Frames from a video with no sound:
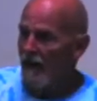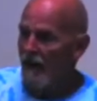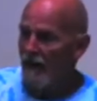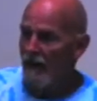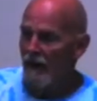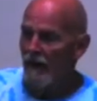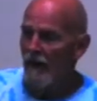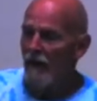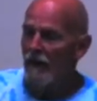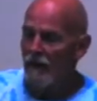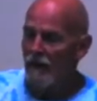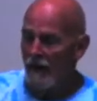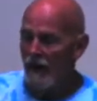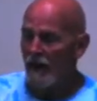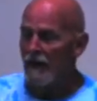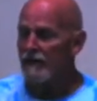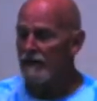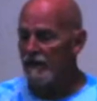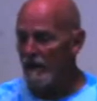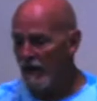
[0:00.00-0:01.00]
And I go,
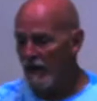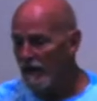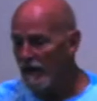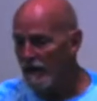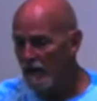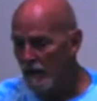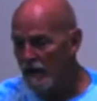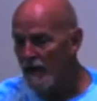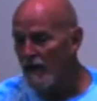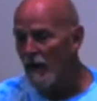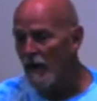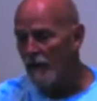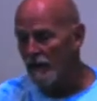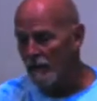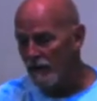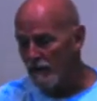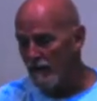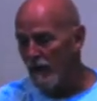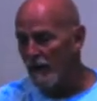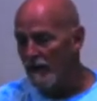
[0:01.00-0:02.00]
"Yes, it would
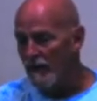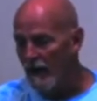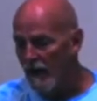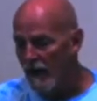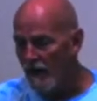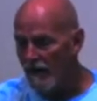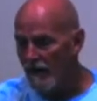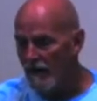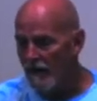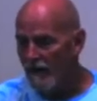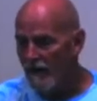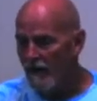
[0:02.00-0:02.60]
help right now."